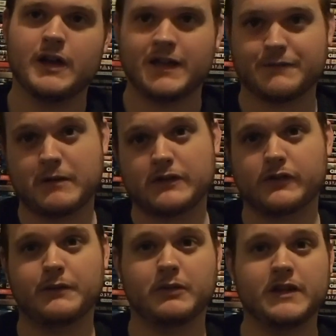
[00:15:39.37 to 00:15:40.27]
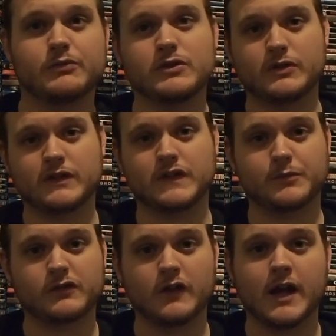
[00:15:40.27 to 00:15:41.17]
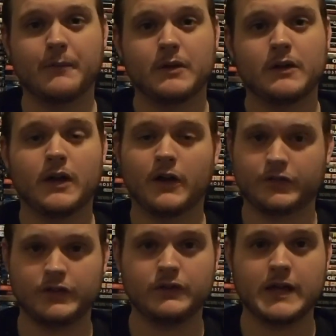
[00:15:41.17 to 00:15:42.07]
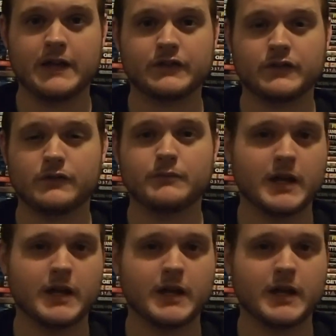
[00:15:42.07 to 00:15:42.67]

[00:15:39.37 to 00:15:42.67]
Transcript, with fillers: especially a place where you can subscribe. I'll see you guys soon.